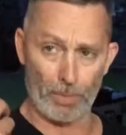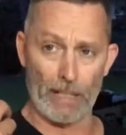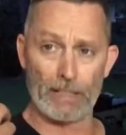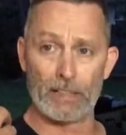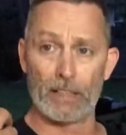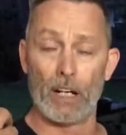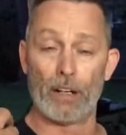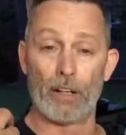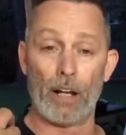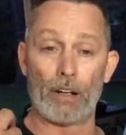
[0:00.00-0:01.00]
place is a
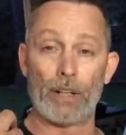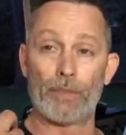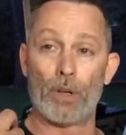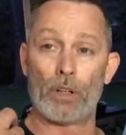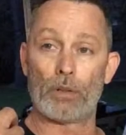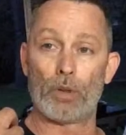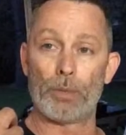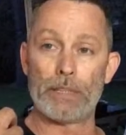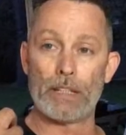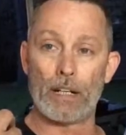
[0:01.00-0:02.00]
$100 gift card to
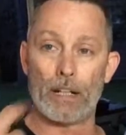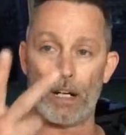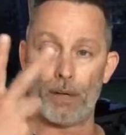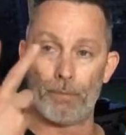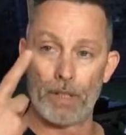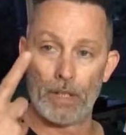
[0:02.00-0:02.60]
grillbeast.com.